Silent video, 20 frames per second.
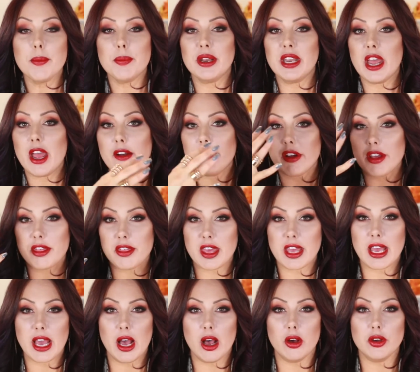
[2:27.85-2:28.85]
But
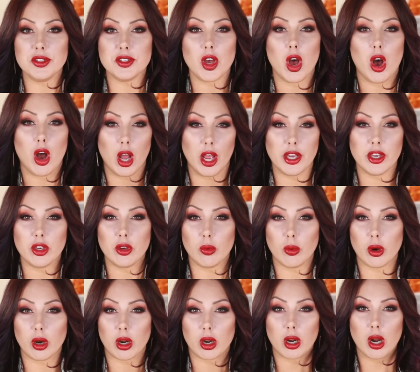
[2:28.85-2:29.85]
everything else on
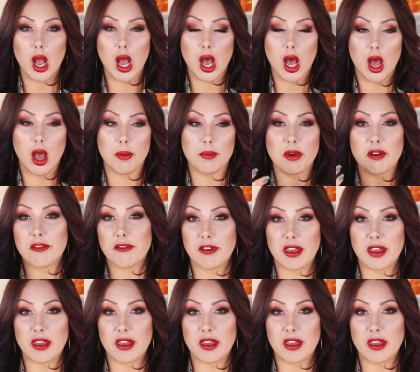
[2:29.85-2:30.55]
your um,